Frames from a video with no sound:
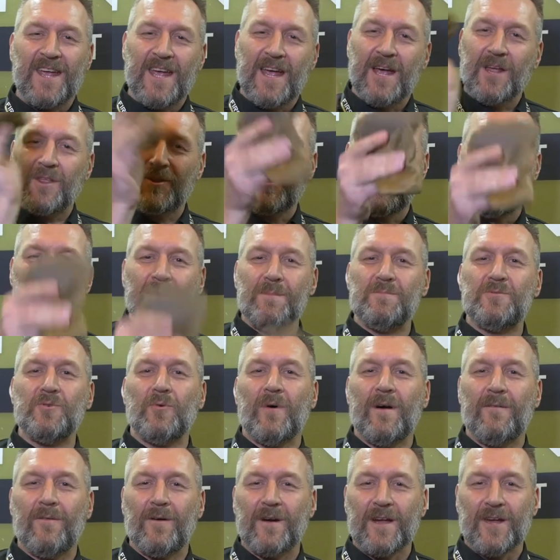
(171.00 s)
you can throw them to
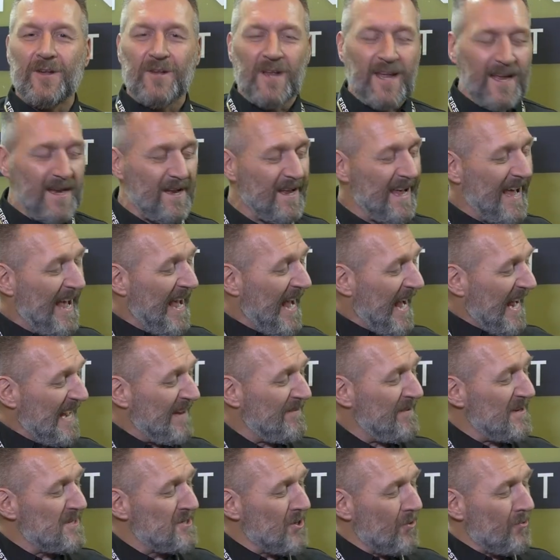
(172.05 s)
whoever you need. And
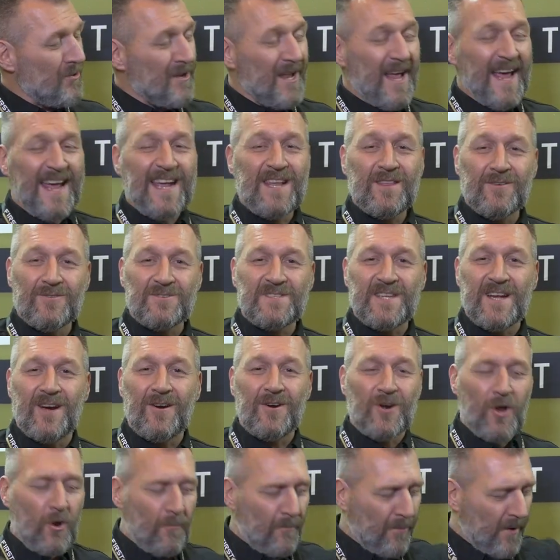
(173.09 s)
if you don't like those there,
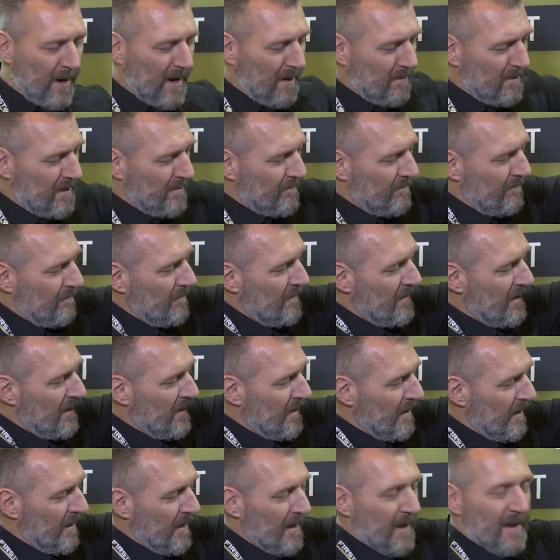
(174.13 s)
no problem.
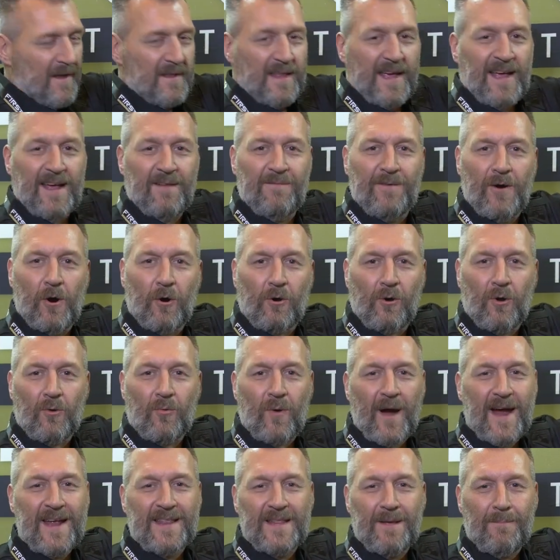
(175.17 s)
They get Velcro
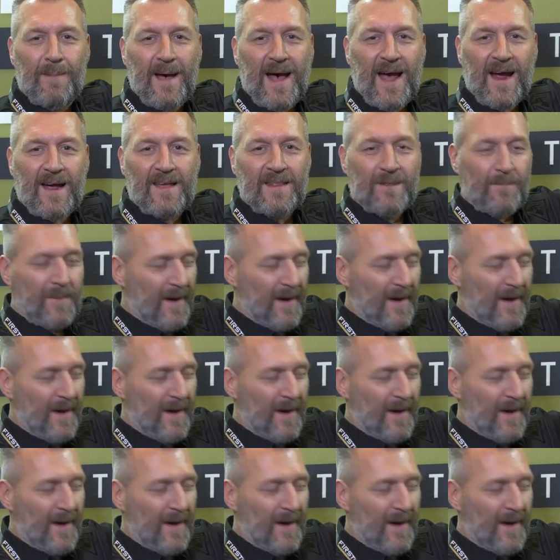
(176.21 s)
right in the back of the